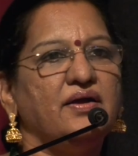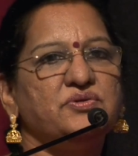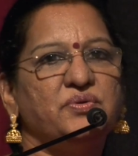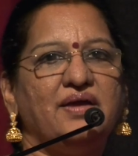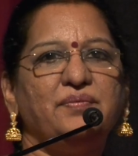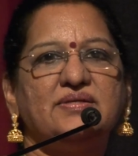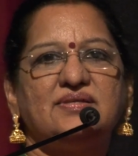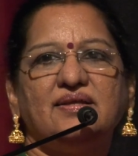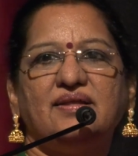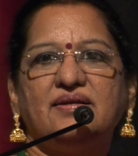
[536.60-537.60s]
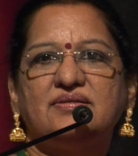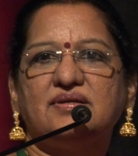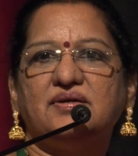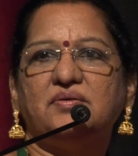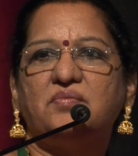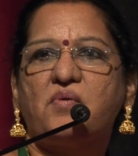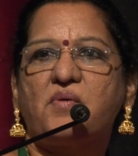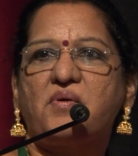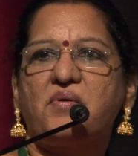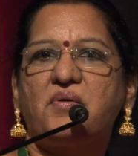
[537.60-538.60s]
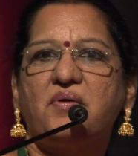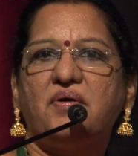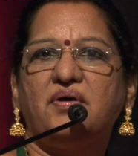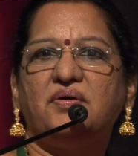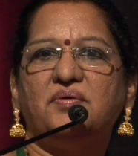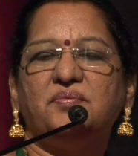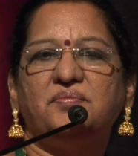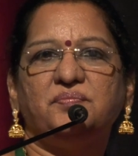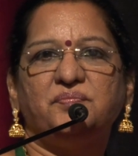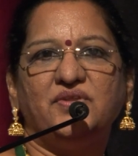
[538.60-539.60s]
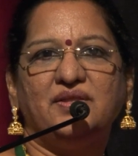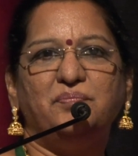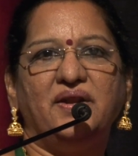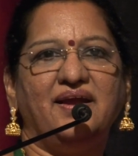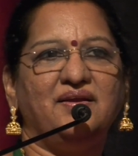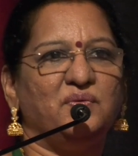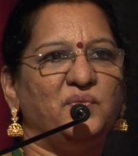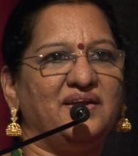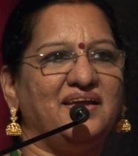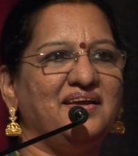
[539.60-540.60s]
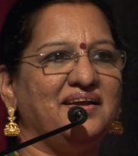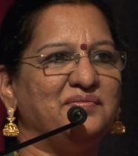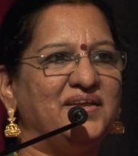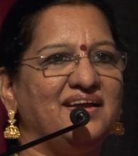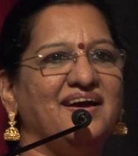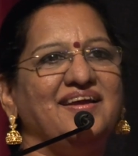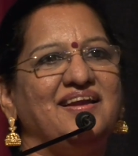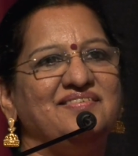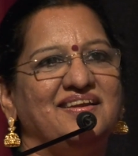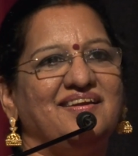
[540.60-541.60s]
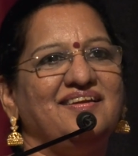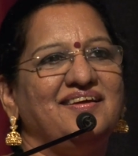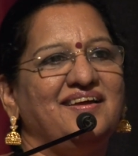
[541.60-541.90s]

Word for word: today we see that uh, with the brain working at a very high level,